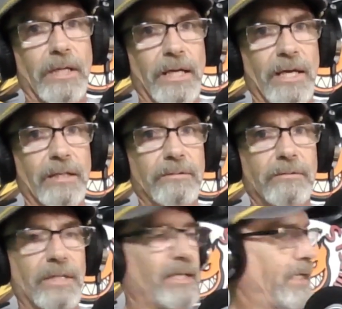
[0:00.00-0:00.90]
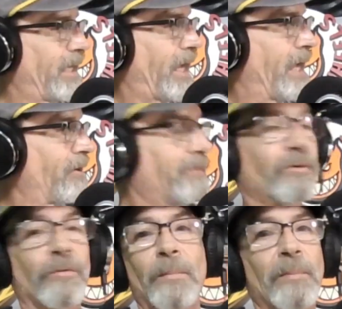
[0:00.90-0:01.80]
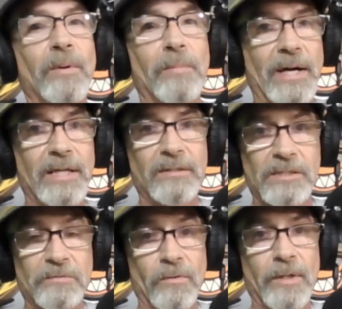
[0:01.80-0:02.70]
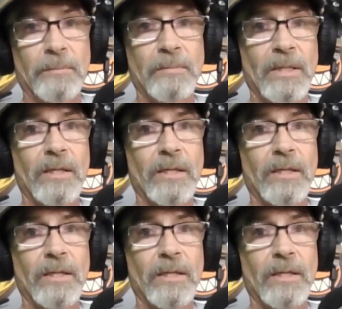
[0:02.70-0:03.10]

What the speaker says: He had, I don't even remember buying this for him,